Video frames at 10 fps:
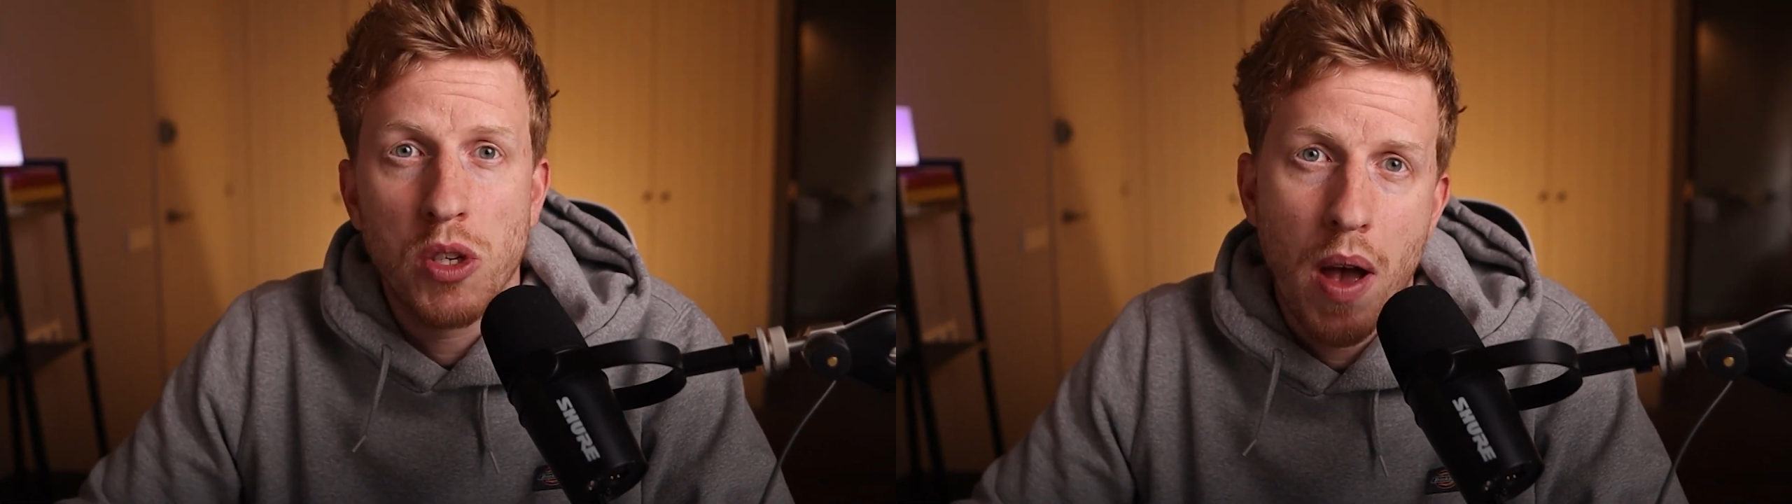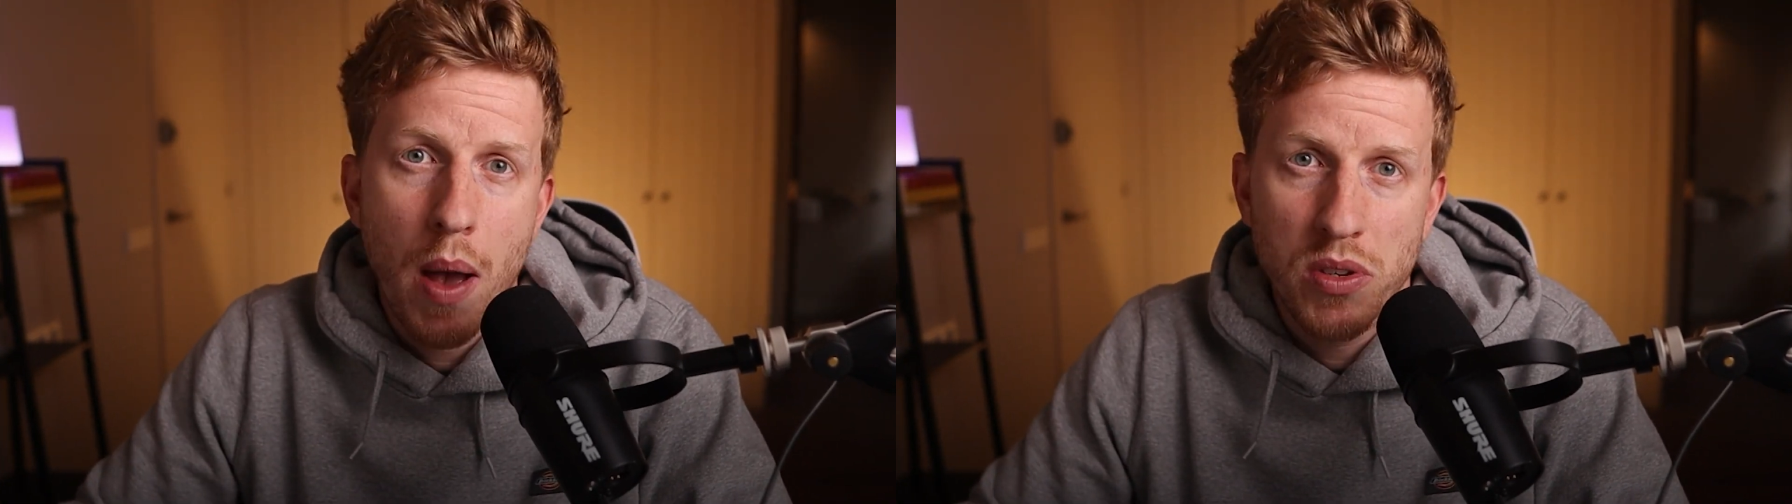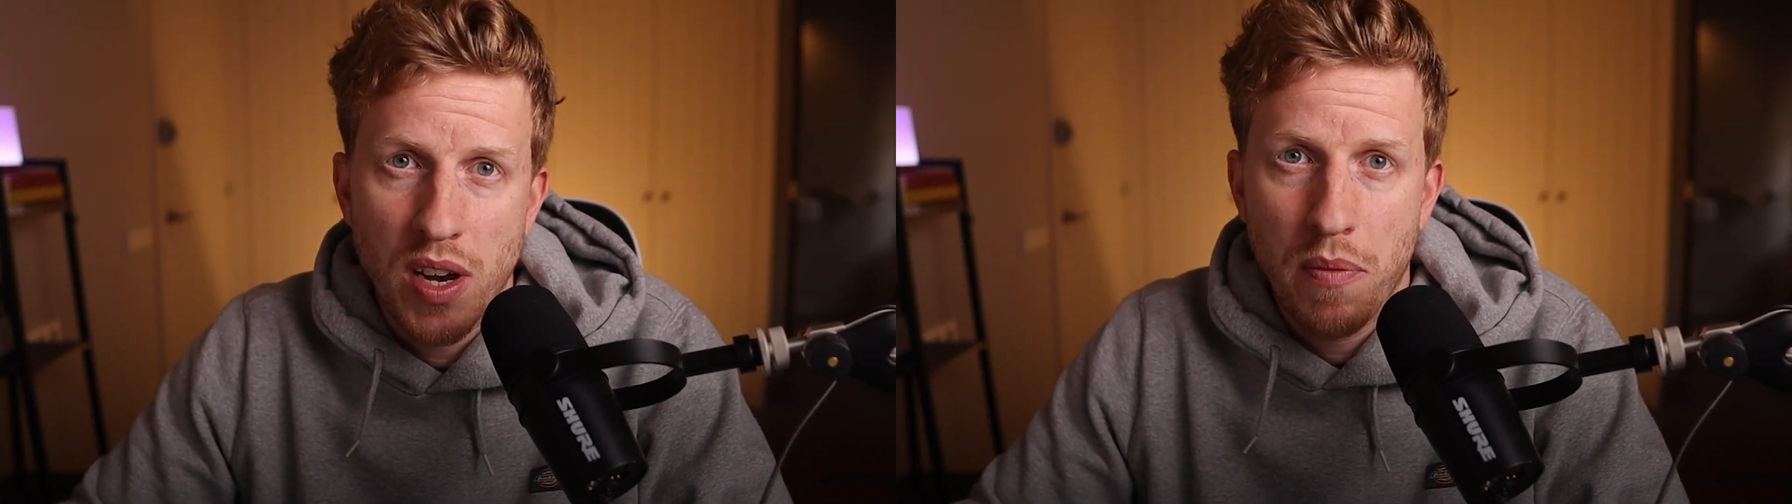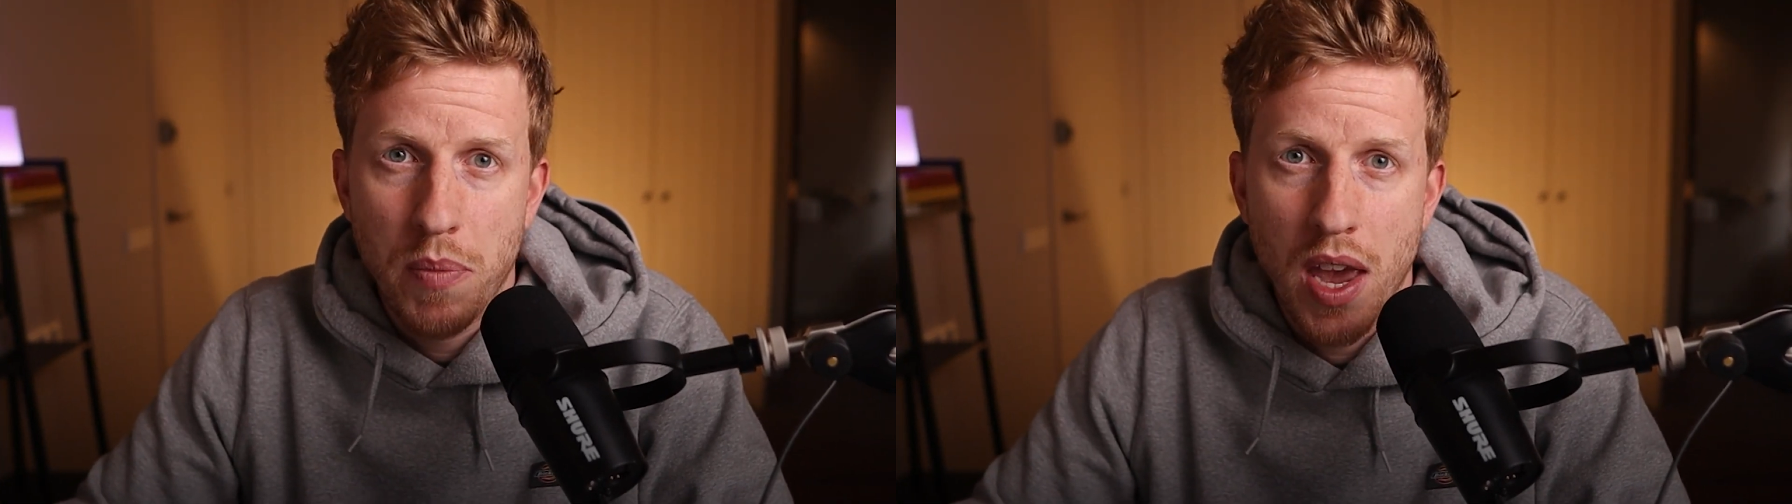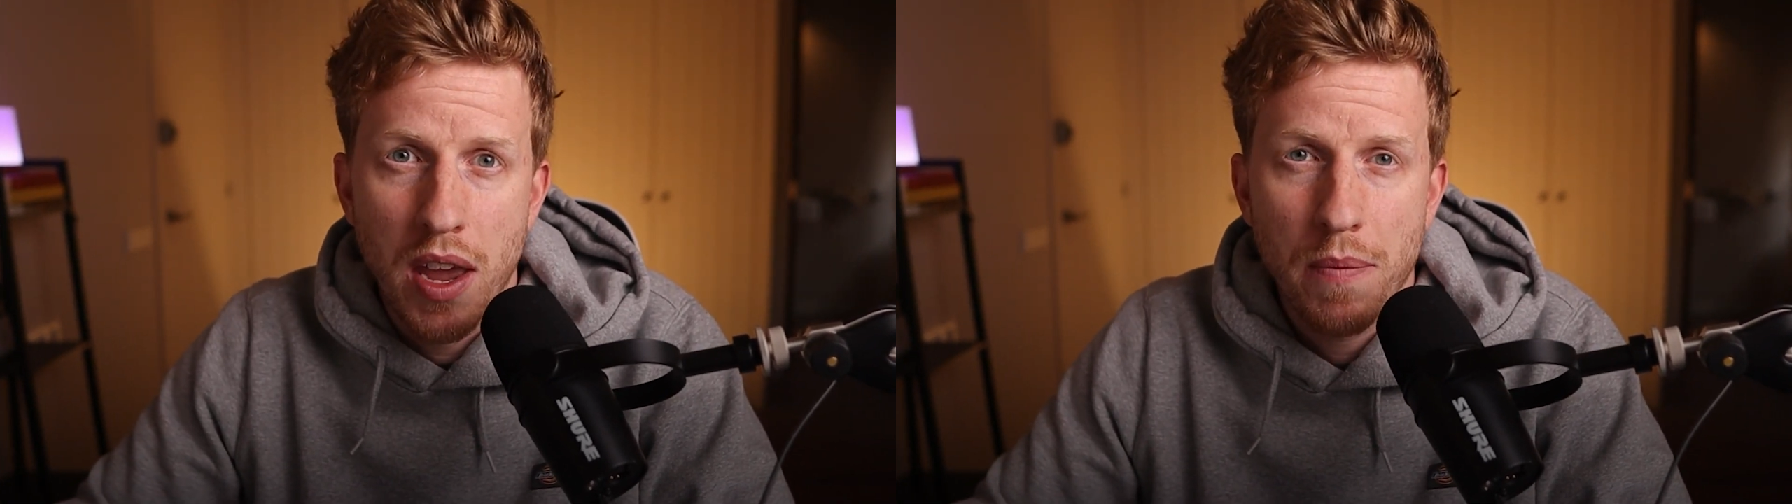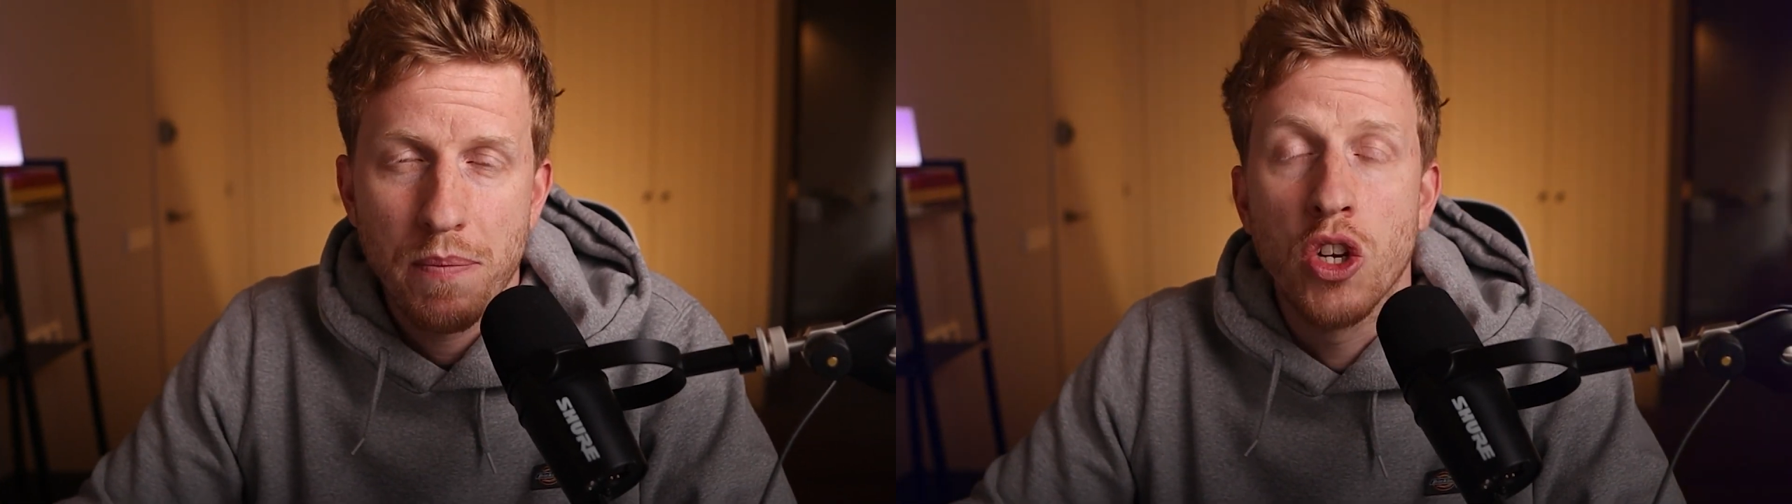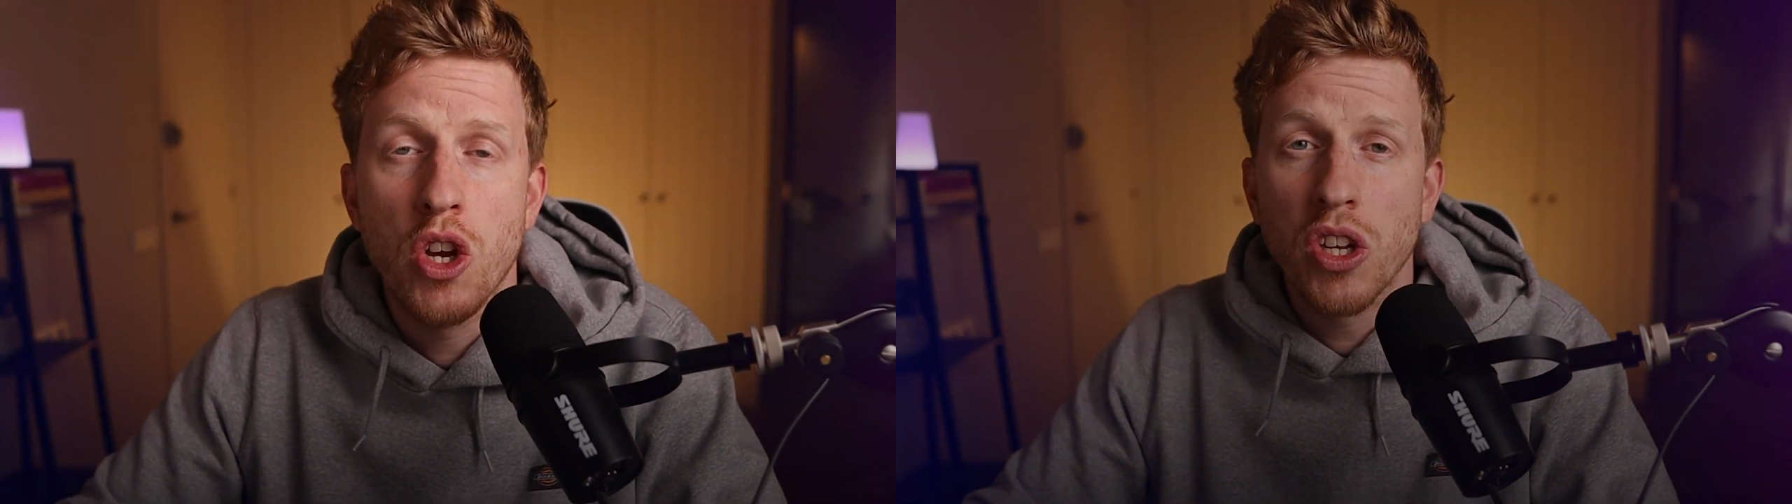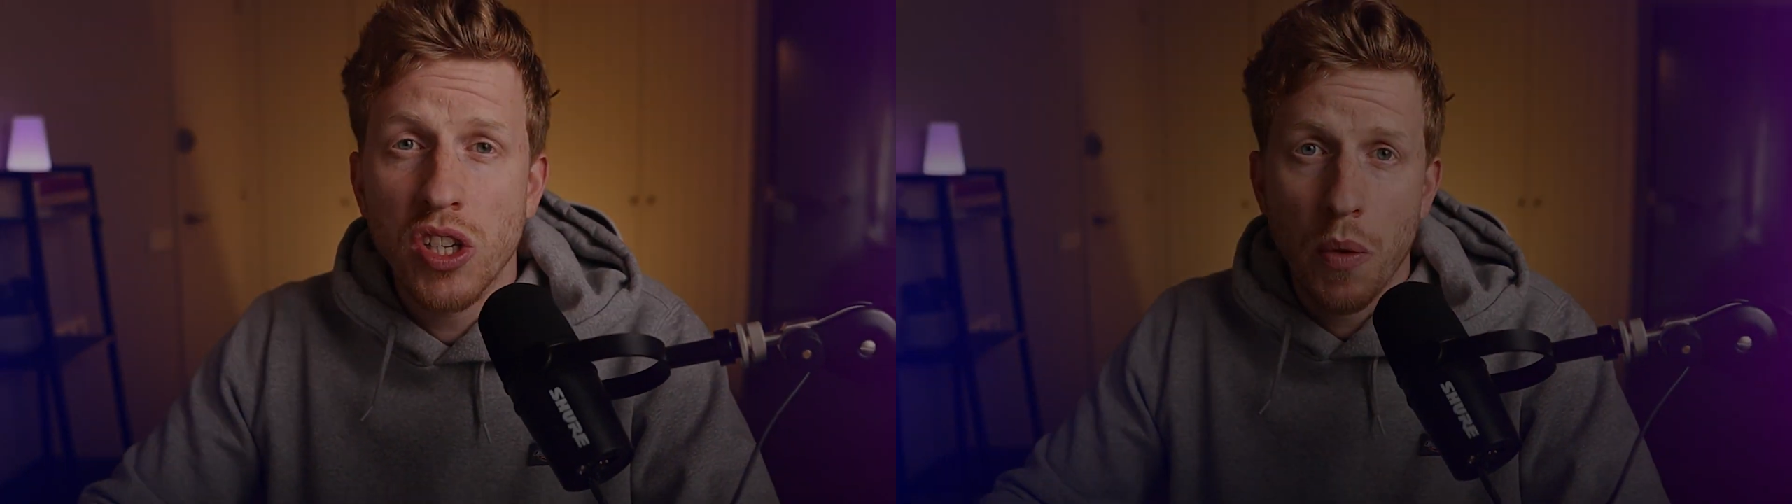about Amazon FBA. Because you
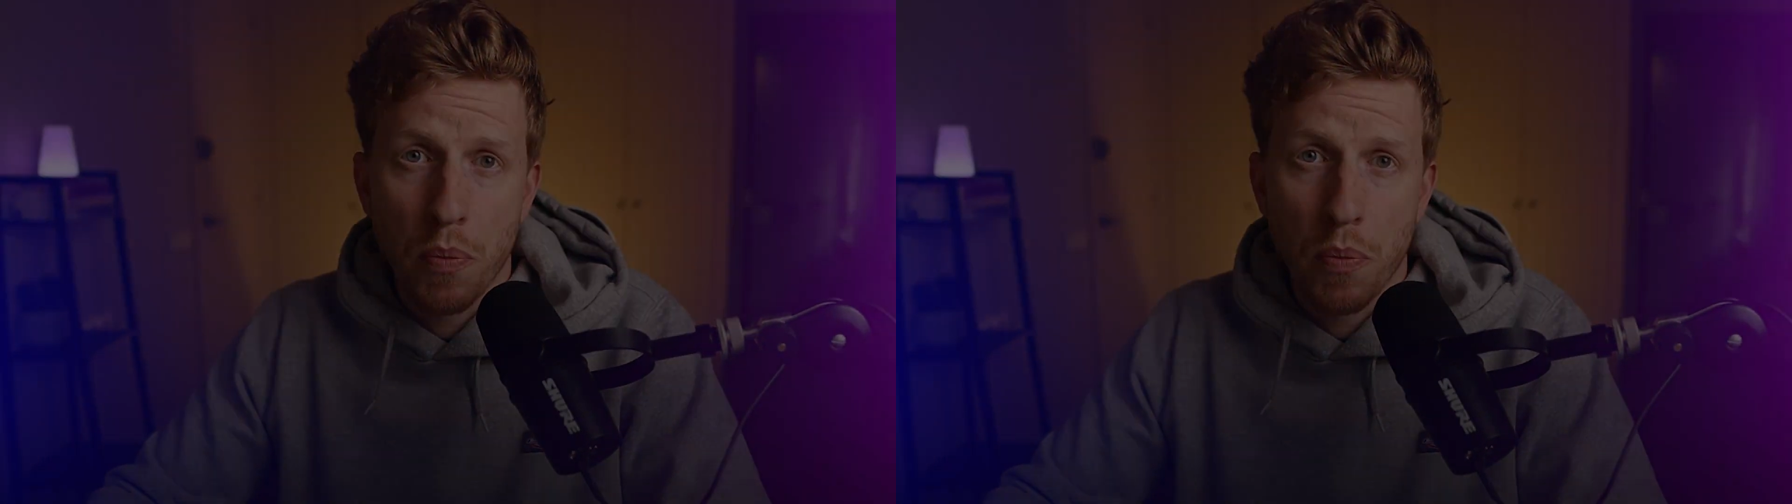can sell